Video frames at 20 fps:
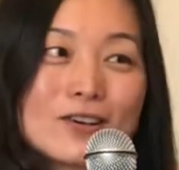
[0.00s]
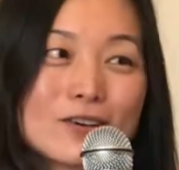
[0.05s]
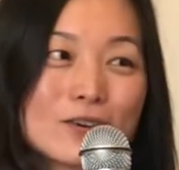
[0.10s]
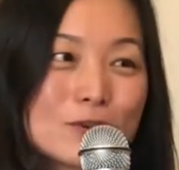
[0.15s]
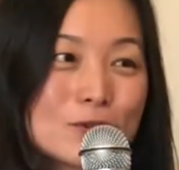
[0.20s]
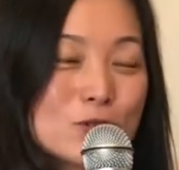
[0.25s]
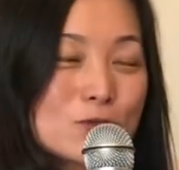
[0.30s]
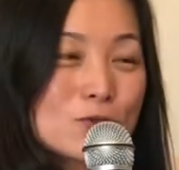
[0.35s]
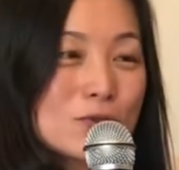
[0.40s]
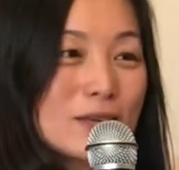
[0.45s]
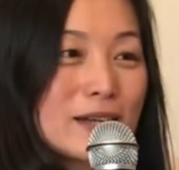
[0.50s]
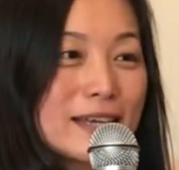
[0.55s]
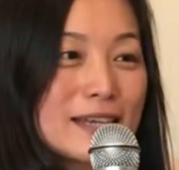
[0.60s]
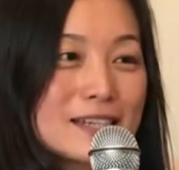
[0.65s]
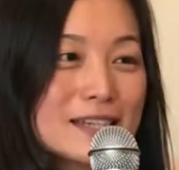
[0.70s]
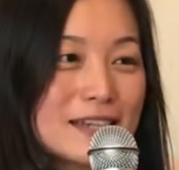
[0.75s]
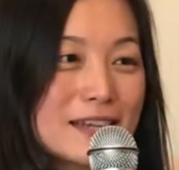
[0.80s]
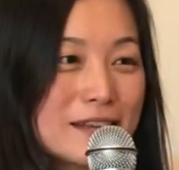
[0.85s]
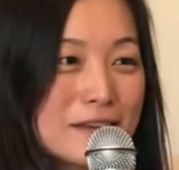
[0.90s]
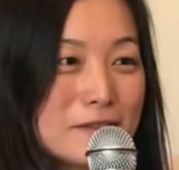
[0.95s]
or through
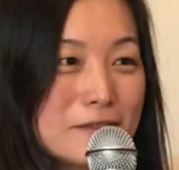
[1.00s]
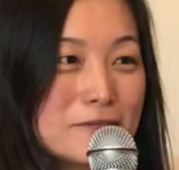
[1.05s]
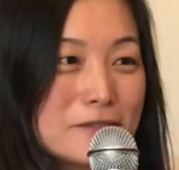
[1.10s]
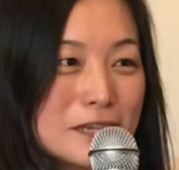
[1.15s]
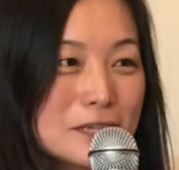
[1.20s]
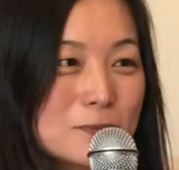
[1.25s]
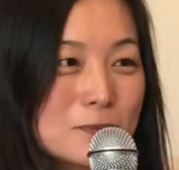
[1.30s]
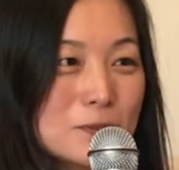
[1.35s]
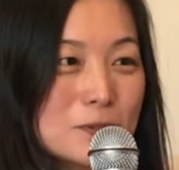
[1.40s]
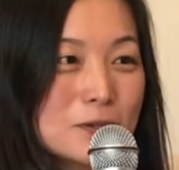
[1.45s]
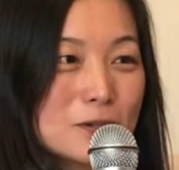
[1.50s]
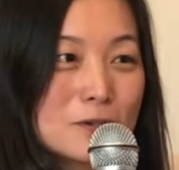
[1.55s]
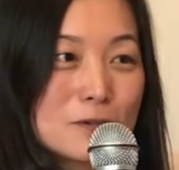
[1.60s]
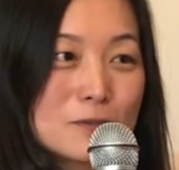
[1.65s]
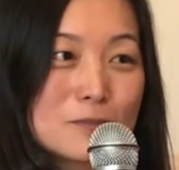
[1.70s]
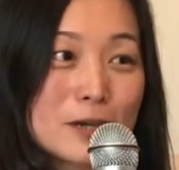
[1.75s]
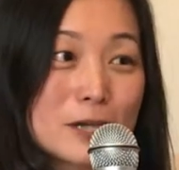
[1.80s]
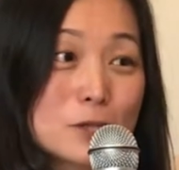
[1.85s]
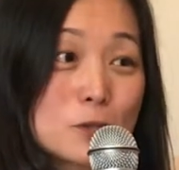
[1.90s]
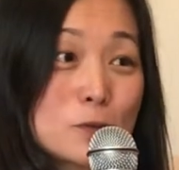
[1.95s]
LinkedIn and Facebook,
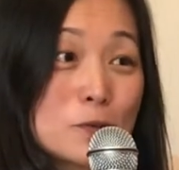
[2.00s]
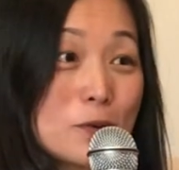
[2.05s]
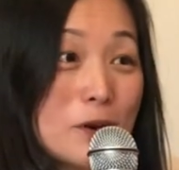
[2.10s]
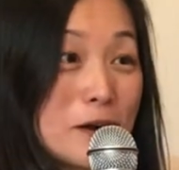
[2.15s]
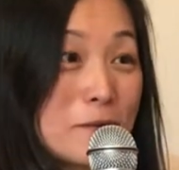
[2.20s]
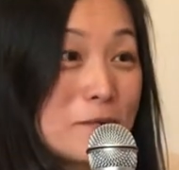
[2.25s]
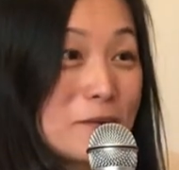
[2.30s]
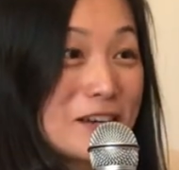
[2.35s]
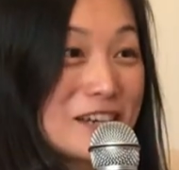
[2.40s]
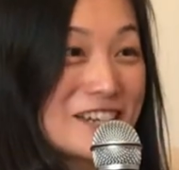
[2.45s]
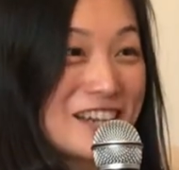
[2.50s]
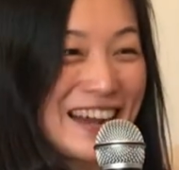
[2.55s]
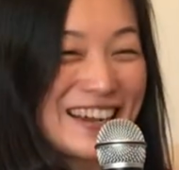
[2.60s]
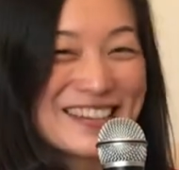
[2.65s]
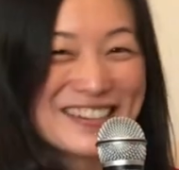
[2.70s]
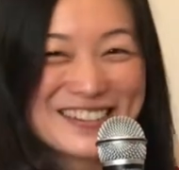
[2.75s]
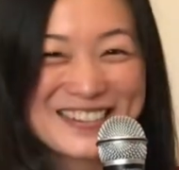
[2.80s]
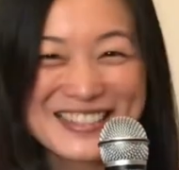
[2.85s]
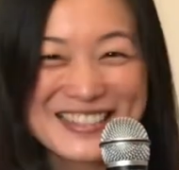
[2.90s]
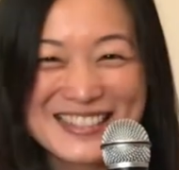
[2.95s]
my two primary
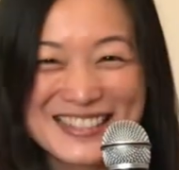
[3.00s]
channels.